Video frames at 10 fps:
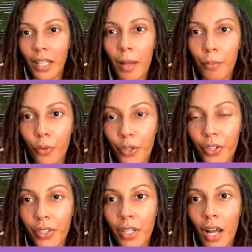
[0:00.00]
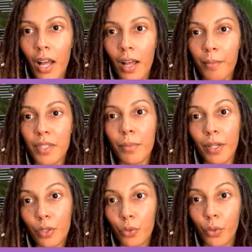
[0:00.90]
a lot more
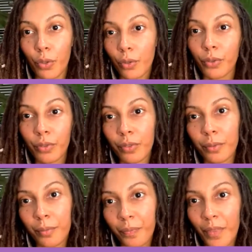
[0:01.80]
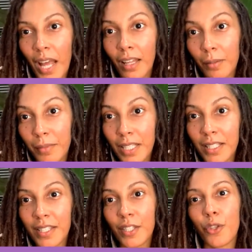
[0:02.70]
spiritual
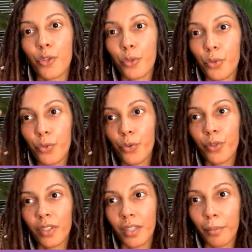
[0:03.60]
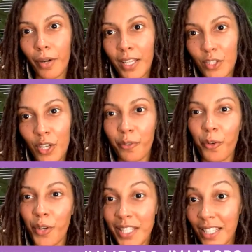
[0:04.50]
elements through the branch of
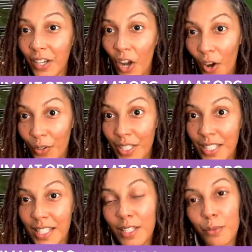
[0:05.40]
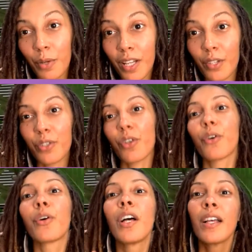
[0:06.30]
Coins and Karis as well.
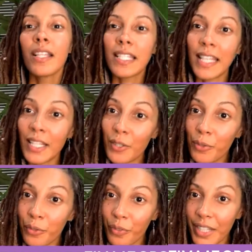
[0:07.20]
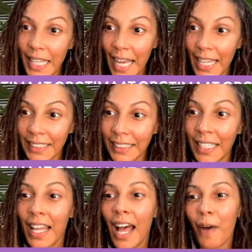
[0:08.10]
So stay tuned for that.
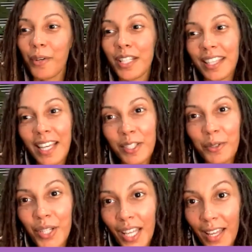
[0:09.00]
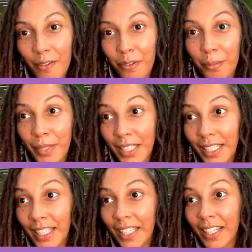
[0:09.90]
I want to thank you again for
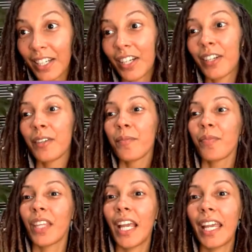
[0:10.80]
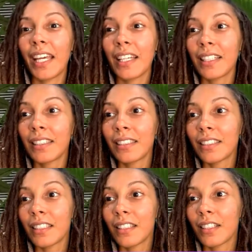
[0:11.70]
being here, and